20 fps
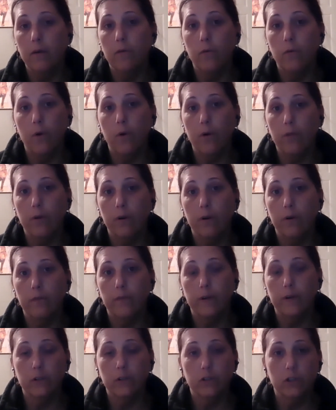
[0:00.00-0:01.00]
for their
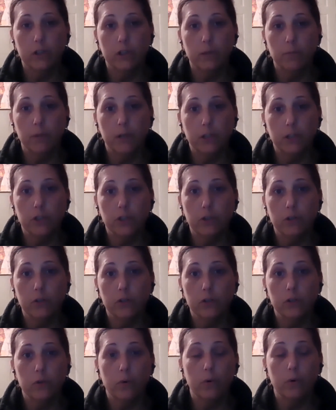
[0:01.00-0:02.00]
finger stick blood
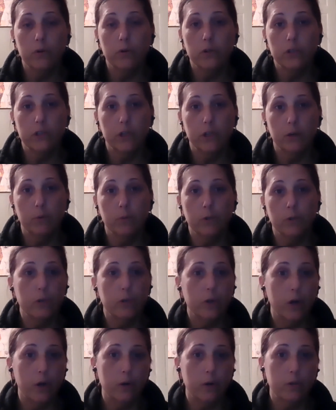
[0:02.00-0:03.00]
sugars or their serum
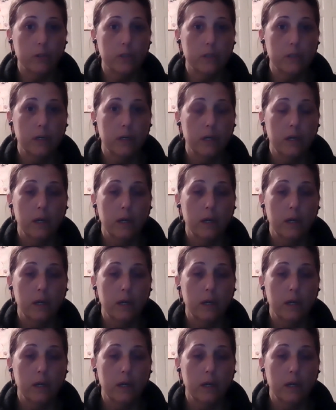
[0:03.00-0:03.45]
glucose?